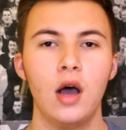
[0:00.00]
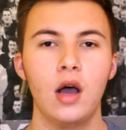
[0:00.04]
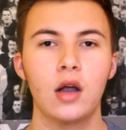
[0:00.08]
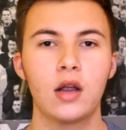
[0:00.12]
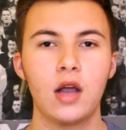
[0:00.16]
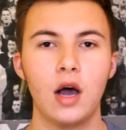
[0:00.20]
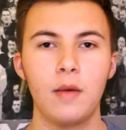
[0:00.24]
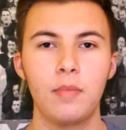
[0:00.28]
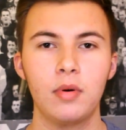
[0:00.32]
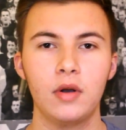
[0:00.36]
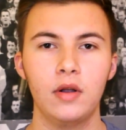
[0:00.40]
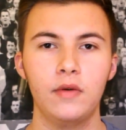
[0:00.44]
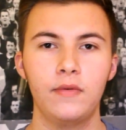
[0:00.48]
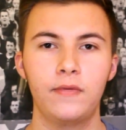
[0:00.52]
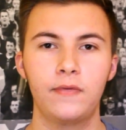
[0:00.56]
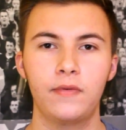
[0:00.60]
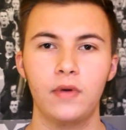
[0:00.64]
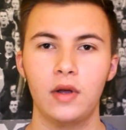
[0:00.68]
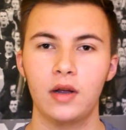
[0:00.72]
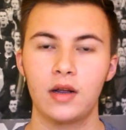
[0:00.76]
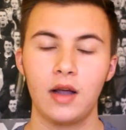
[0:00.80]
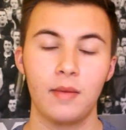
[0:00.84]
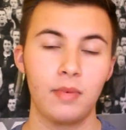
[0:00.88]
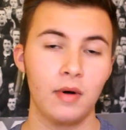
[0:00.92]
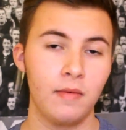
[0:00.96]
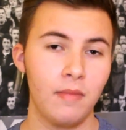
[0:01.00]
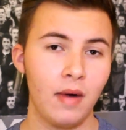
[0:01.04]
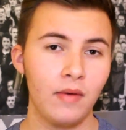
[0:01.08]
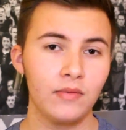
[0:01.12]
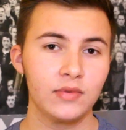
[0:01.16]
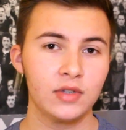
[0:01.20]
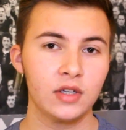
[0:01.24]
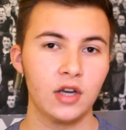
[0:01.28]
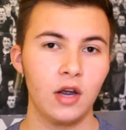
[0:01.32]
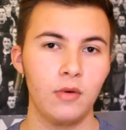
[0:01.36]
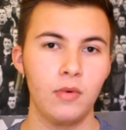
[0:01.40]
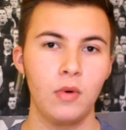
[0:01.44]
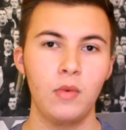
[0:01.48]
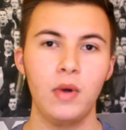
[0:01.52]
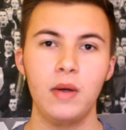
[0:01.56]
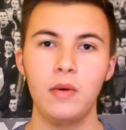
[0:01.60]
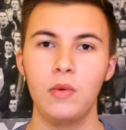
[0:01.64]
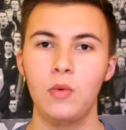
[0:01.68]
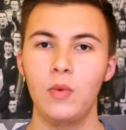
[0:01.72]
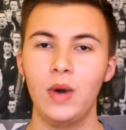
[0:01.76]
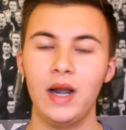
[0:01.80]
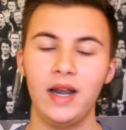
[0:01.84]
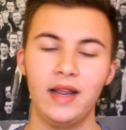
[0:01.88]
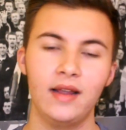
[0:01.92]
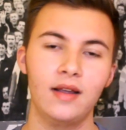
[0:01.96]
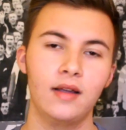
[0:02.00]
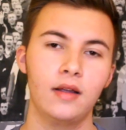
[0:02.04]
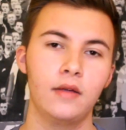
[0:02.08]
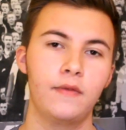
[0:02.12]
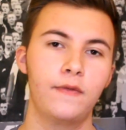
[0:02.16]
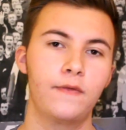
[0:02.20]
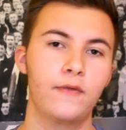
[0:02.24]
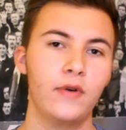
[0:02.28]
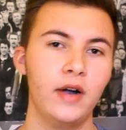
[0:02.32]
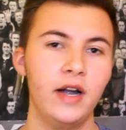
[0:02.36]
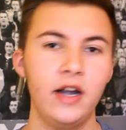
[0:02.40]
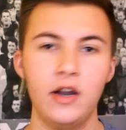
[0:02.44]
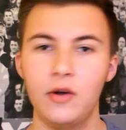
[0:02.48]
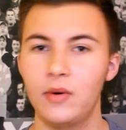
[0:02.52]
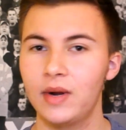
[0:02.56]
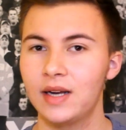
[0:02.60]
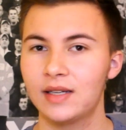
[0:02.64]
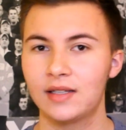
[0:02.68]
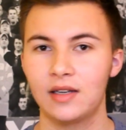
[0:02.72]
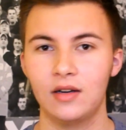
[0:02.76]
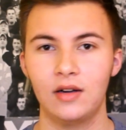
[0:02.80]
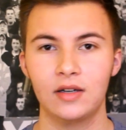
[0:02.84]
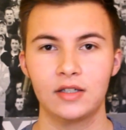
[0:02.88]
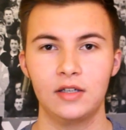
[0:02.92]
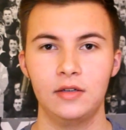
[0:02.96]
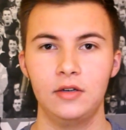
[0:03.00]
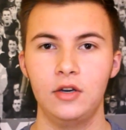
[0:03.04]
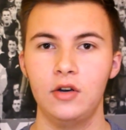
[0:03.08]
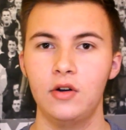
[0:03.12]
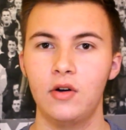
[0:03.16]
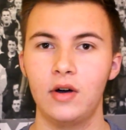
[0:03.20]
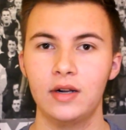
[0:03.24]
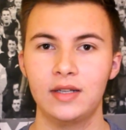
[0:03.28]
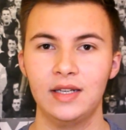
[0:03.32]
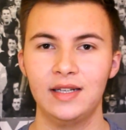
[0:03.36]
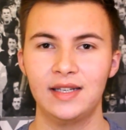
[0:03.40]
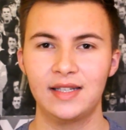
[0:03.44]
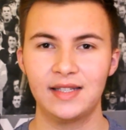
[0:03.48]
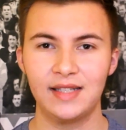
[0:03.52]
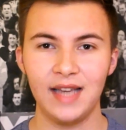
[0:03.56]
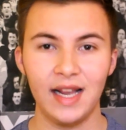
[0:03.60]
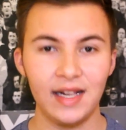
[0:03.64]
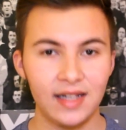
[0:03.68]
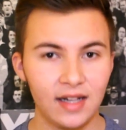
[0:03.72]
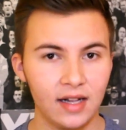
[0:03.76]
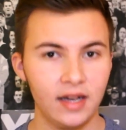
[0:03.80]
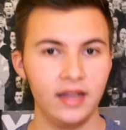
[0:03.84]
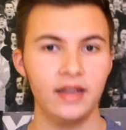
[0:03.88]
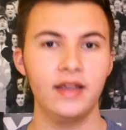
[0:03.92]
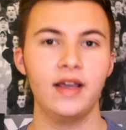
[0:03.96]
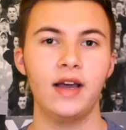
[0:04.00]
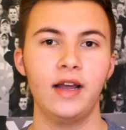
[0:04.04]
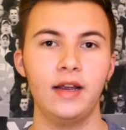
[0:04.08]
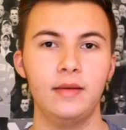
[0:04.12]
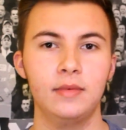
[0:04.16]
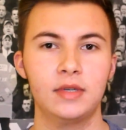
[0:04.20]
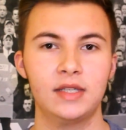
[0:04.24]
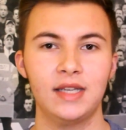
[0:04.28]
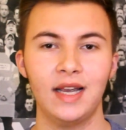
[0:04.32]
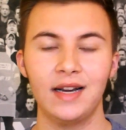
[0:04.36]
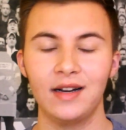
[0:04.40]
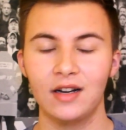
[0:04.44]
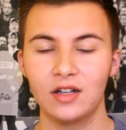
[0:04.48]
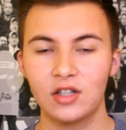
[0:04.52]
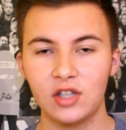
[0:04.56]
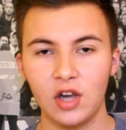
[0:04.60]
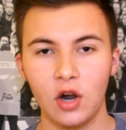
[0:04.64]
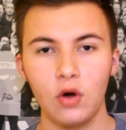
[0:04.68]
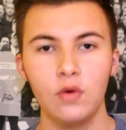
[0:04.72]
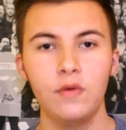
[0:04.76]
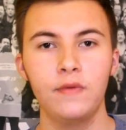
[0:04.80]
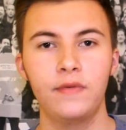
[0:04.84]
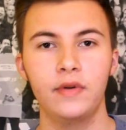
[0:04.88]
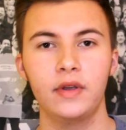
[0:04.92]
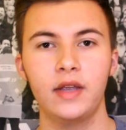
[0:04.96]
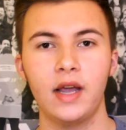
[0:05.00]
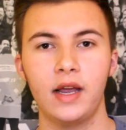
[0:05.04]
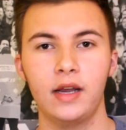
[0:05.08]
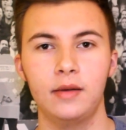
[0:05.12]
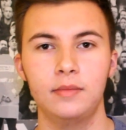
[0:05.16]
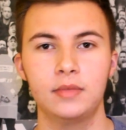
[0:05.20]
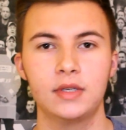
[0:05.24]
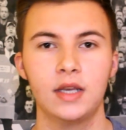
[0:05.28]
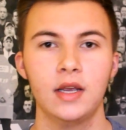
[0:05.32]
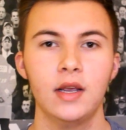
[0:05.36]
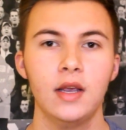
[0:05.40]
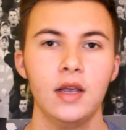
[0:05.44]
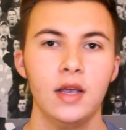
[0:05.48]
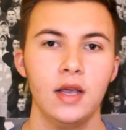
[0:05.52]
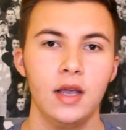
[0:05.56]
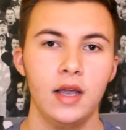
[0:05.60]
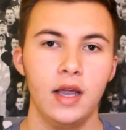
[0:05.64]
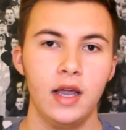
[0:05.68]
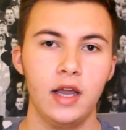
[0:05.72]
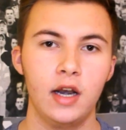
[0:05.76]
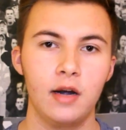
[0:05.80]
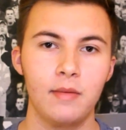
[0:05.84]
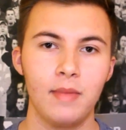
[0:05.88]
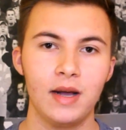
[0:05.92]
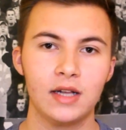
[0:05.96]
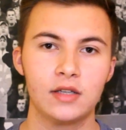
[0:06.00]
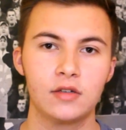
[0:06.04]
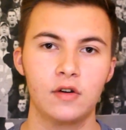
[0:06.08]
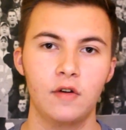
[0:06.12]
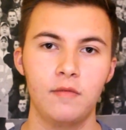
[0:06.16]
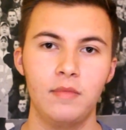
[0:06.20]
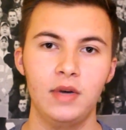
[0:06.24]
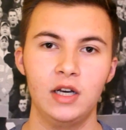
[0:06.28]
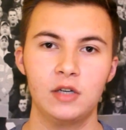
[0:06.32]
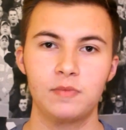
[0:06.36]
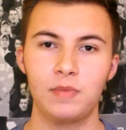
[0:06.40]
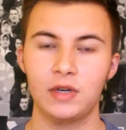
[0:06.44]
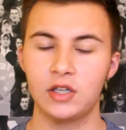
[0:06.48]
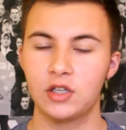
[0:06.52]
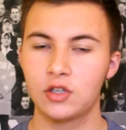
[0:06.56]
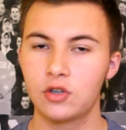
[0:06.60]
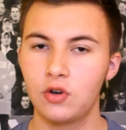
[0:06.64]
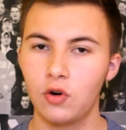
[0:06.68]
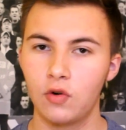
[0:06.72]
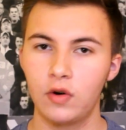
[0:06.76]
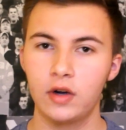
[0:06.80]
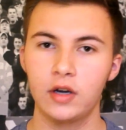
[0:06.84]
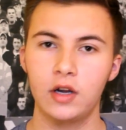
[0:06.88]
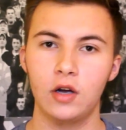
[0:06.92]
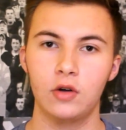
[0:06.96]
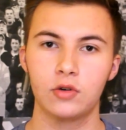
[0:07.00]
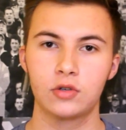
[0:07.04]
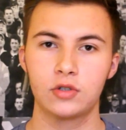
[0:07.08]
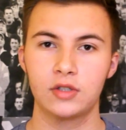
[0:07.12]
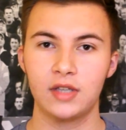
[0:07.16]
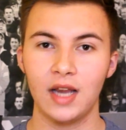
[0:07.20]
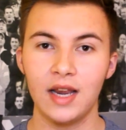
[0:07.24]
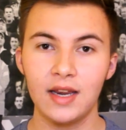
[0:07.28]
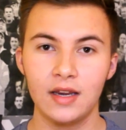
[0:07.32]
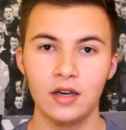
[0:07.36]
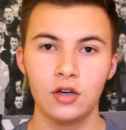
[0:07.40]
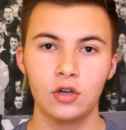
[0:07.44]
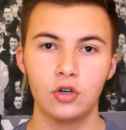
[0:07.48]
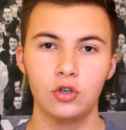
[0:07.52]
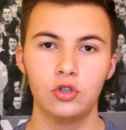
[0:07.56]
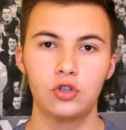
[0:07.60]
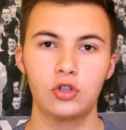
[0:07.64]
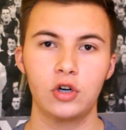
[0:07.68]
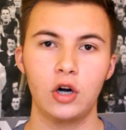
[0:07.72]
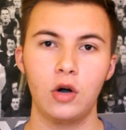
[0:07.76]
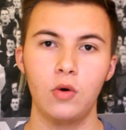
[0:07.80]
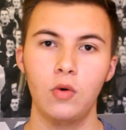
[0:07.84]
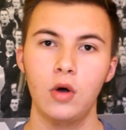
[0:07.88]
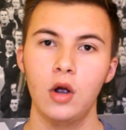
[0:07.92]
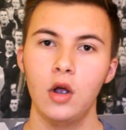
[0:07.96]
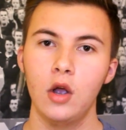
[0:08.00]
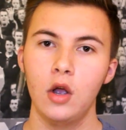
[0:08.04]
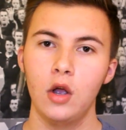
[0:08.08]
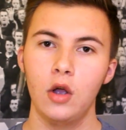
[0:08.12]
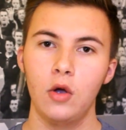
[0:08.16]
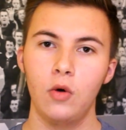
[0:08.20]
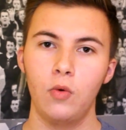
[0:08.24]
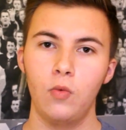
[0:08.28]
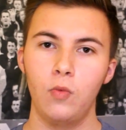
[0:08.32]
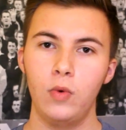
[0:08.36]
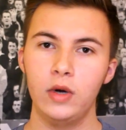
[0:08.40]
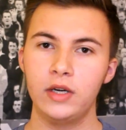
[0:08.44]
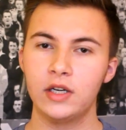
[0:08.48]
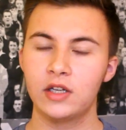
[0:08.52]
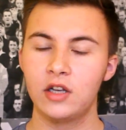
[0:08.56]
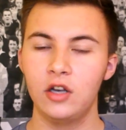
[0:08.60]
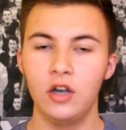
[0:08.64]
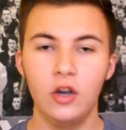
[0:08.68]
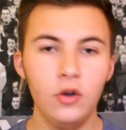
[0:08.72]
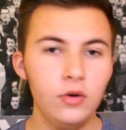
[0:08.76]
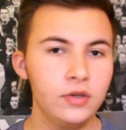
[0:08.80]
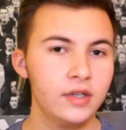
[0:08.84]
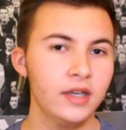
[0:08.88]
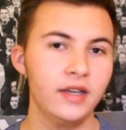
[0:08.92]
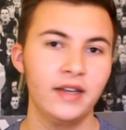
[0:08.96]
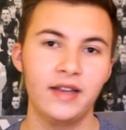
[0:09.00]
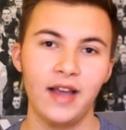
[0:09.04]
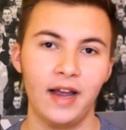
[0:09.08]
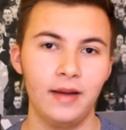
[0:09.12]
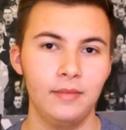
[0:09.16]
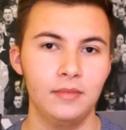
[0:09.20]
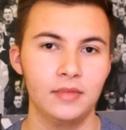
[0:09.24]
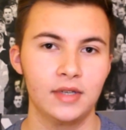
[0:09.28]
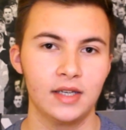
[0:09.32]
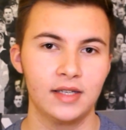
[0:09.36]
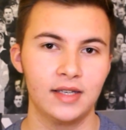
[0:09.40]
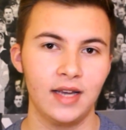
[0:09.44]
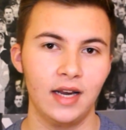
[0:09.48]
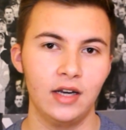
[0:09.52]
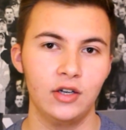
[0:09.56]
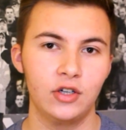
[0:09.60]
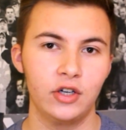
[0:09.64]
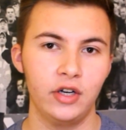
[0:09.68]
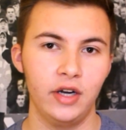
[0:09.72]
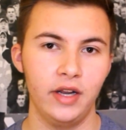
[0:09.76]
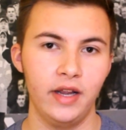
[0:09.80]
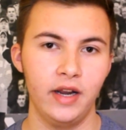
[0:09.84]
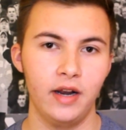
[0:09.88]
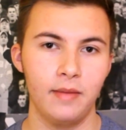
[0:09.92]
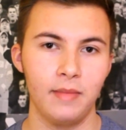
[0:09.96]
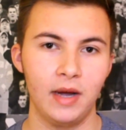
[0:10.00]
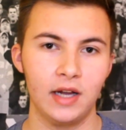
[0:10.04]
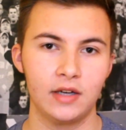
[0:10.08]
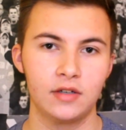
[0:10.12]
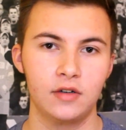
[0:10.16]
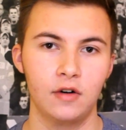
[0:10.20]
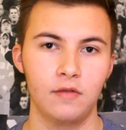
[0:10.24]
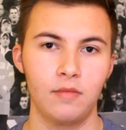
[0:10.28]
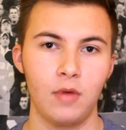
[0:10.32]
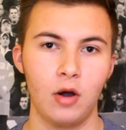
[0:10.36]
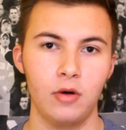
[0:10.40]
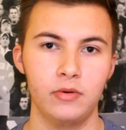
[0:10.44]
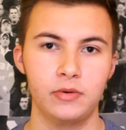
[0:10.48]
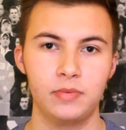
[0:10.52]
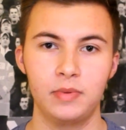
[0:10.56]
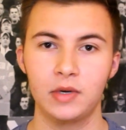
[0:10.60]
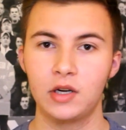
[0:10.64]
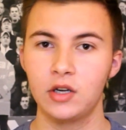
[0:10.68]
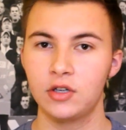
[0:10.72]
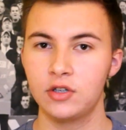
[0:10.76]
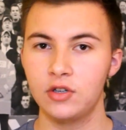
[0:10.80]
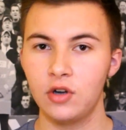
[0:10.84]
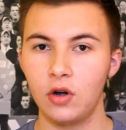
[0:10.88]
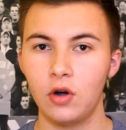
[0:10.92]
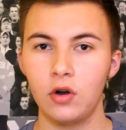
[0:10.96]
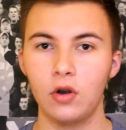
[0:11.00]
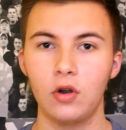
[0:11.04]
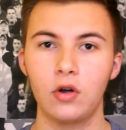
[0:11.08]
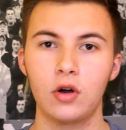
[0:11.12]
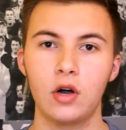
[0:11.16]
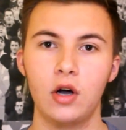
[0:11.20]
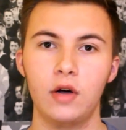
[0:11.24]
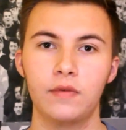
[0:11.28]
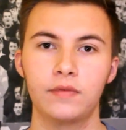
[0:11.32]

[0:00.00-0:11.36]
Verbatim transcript: a couple of a couple of months ago when we were winning 3 0 against the likes of United, set settling games, setting the tone for games in a matter of minutes by scoring goals, taking control. We're just losing games essentially in a matter of moments because not long